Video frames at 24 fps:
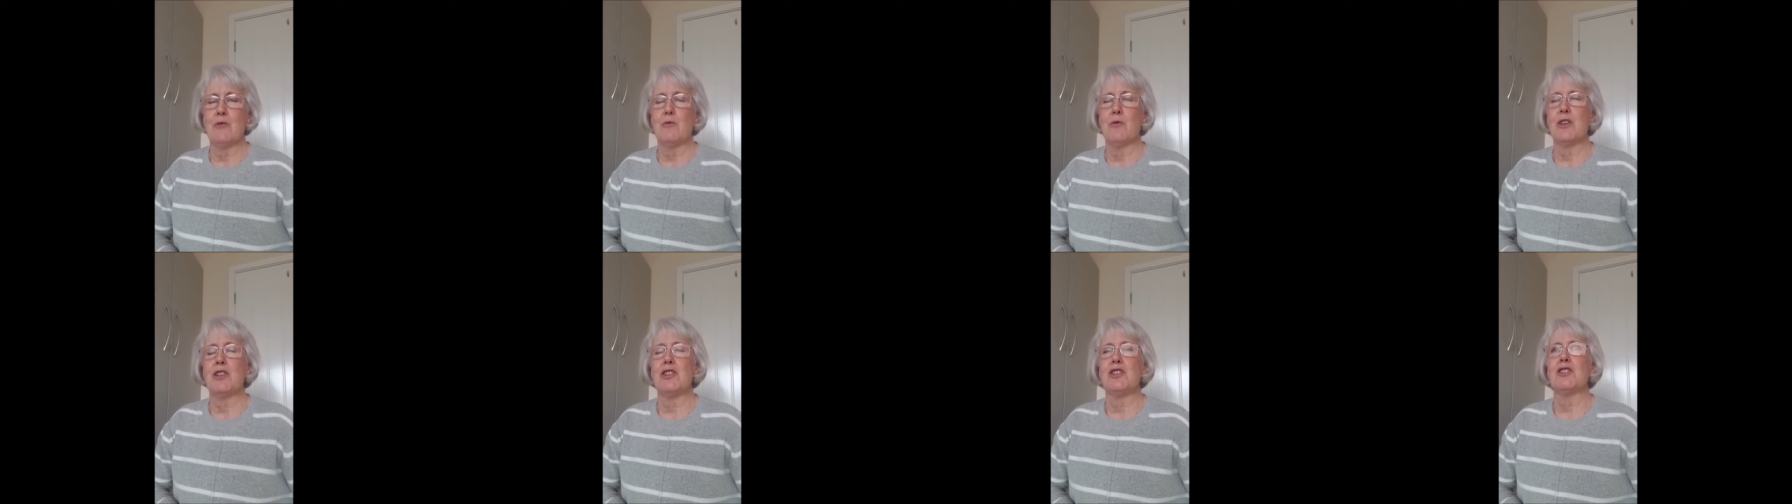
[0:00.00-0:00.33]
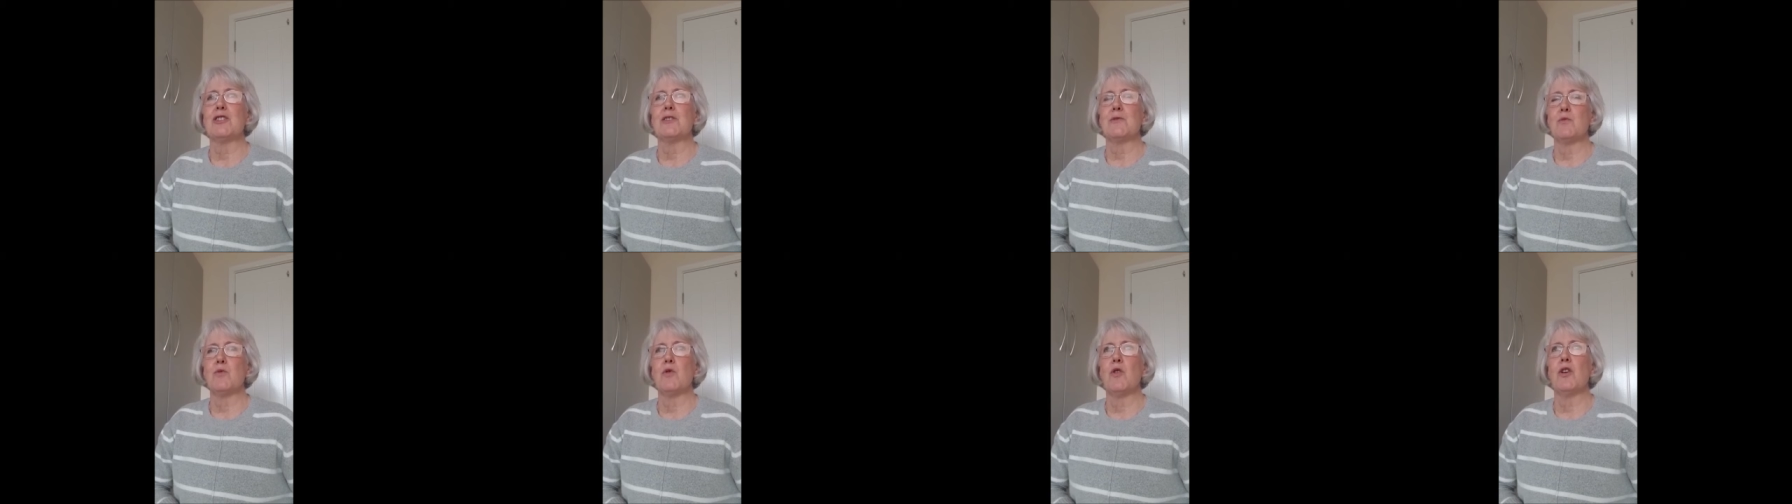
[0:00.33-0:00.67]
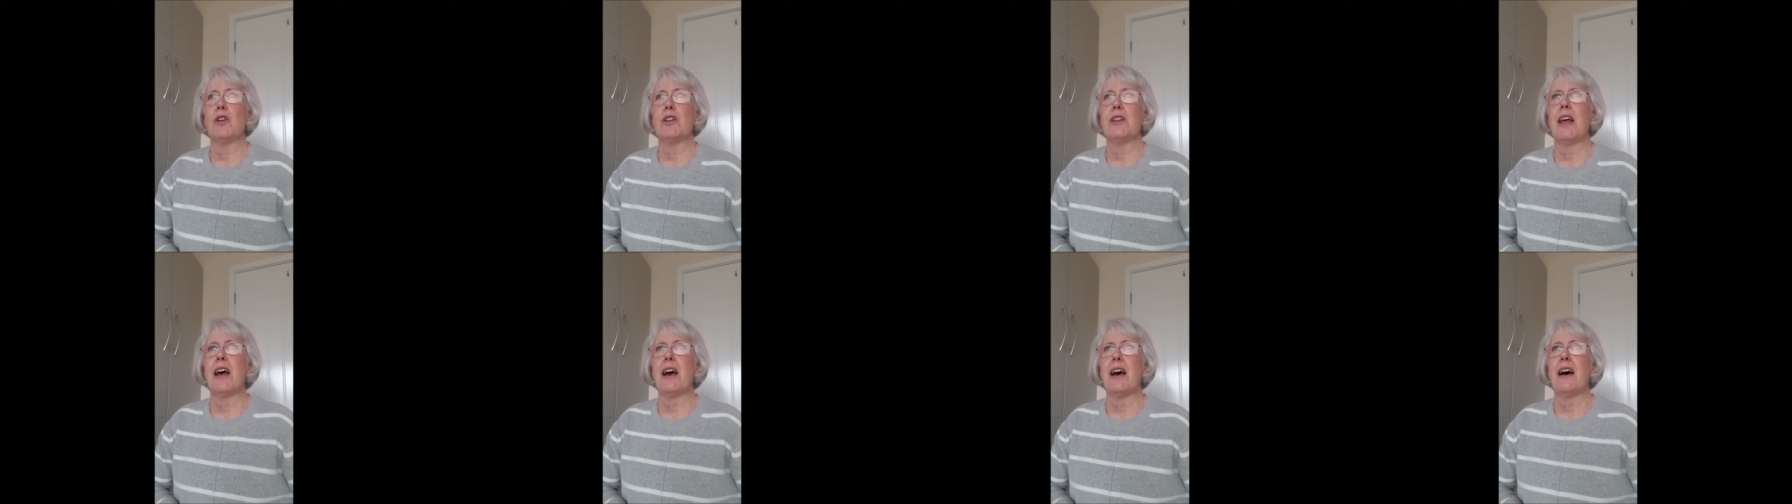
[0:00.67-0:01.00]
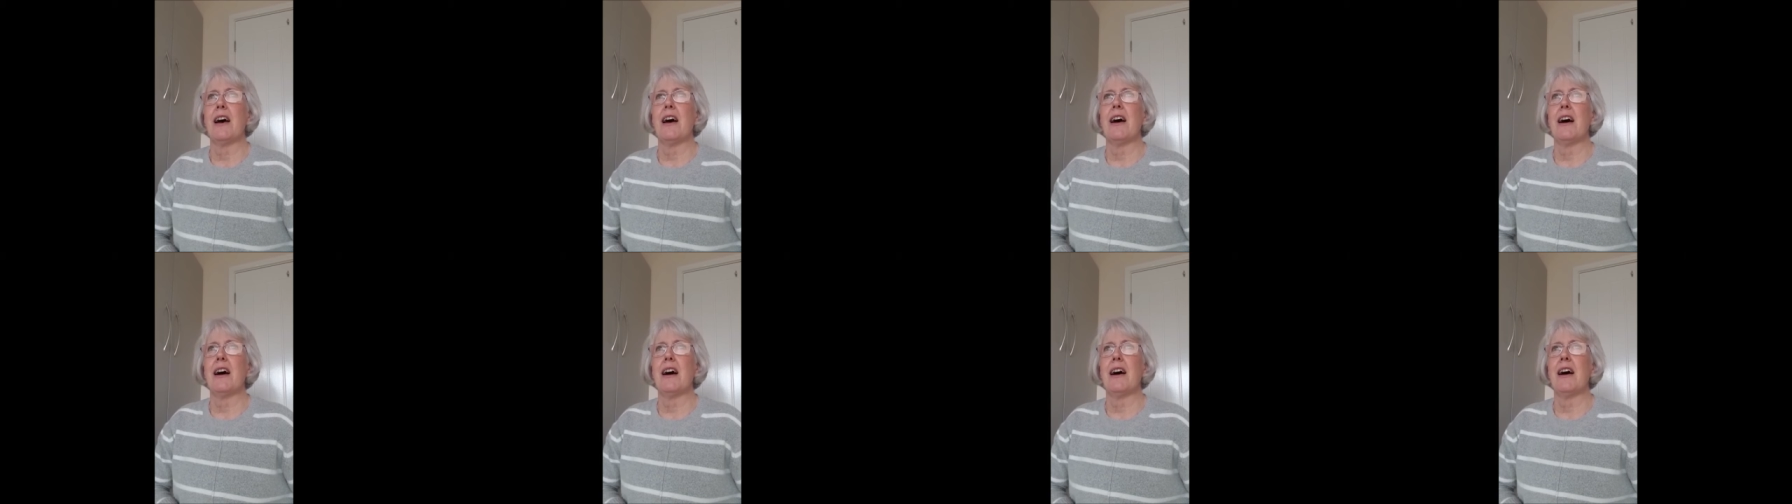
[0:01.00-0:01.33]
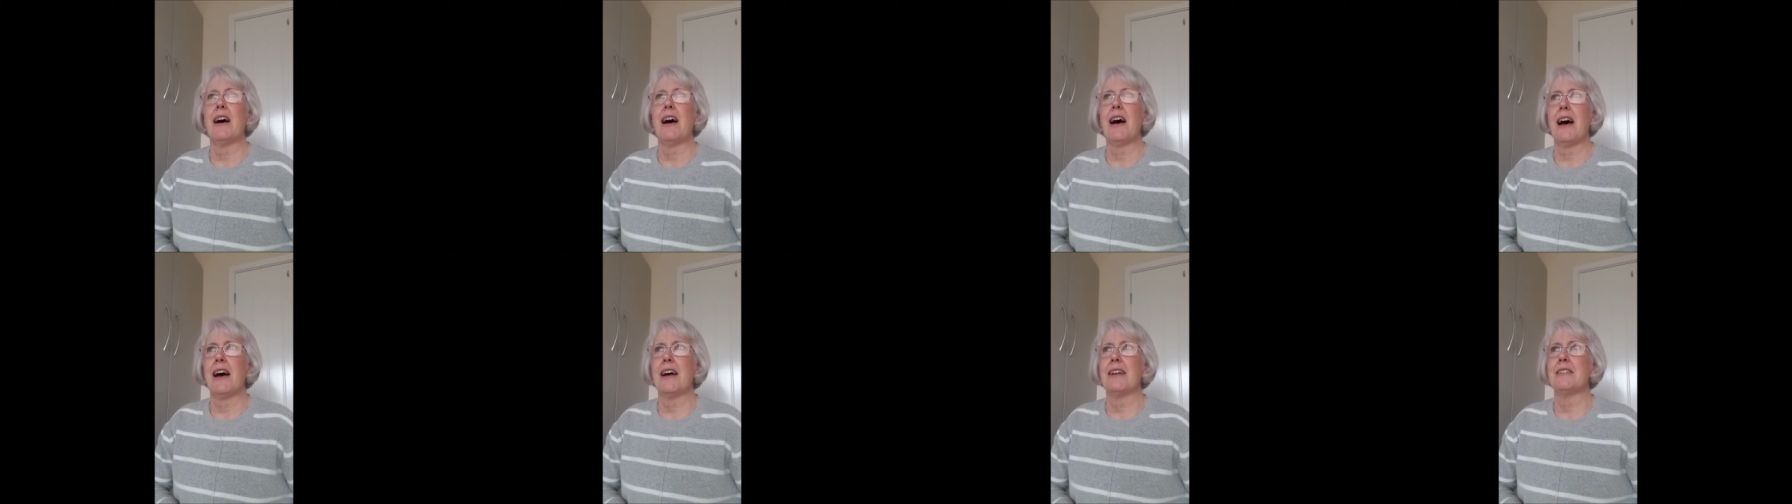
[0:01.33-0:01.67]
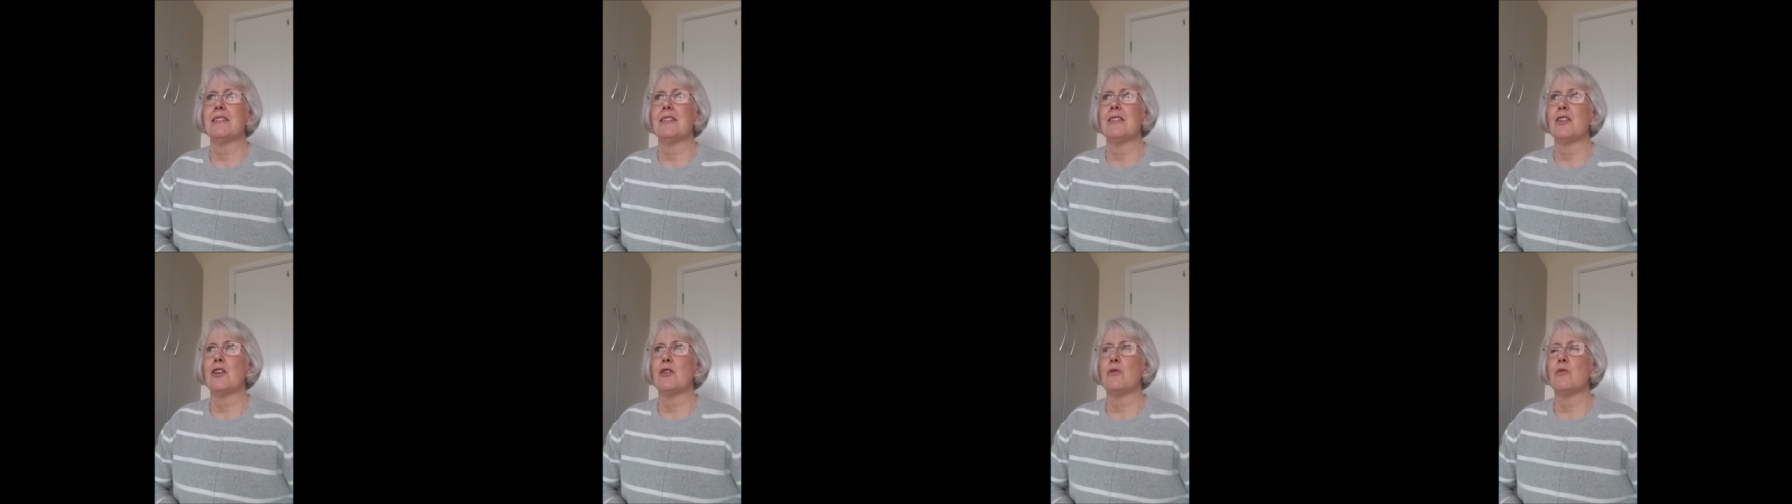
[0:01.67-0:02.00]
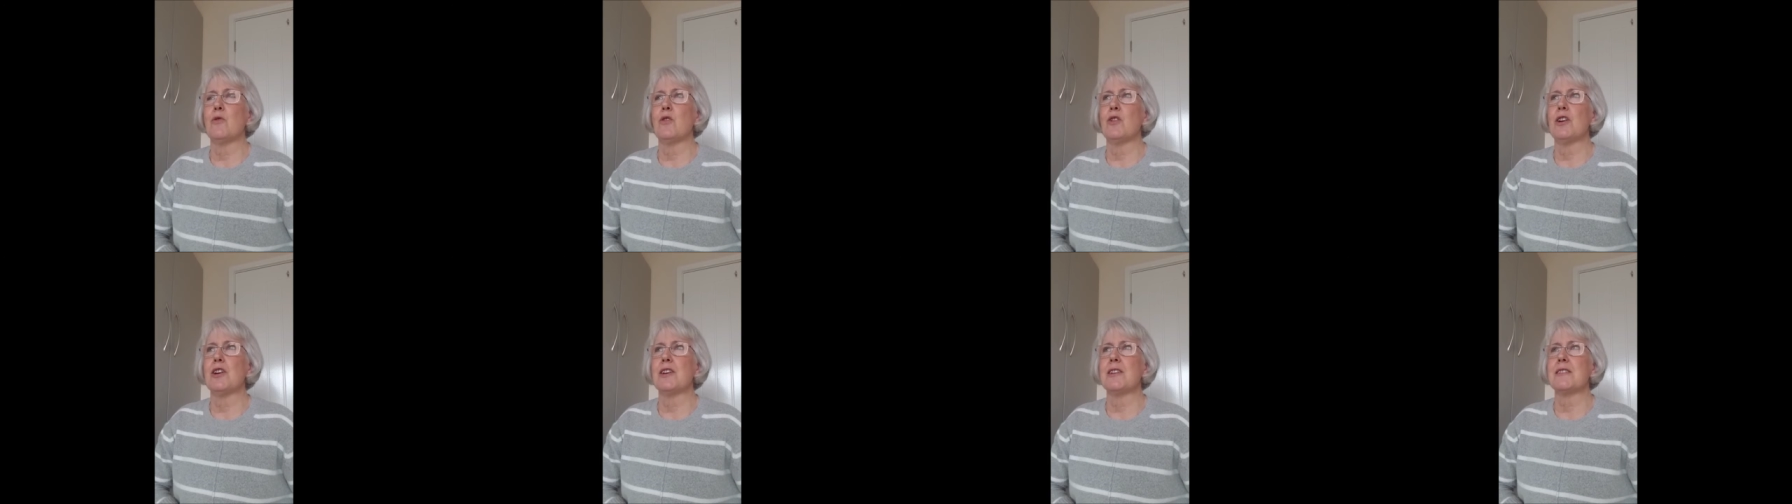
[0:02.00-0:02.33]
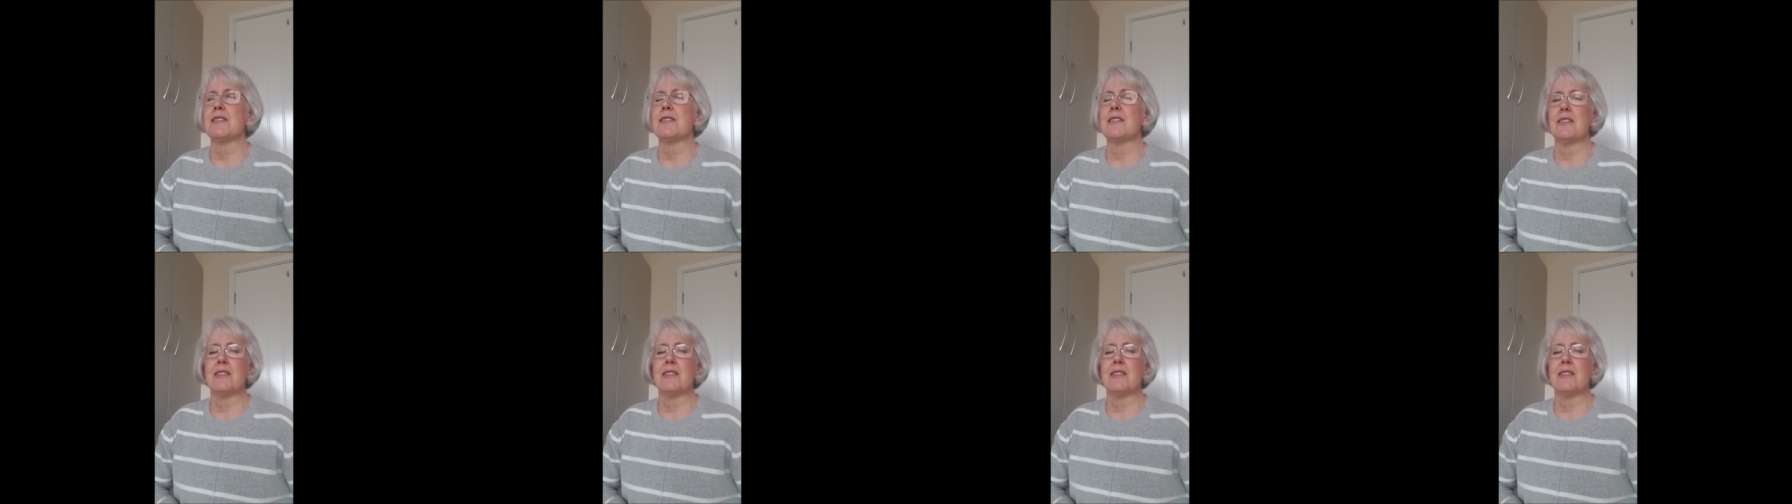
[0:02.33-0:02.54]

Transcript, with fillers: with just one hand that works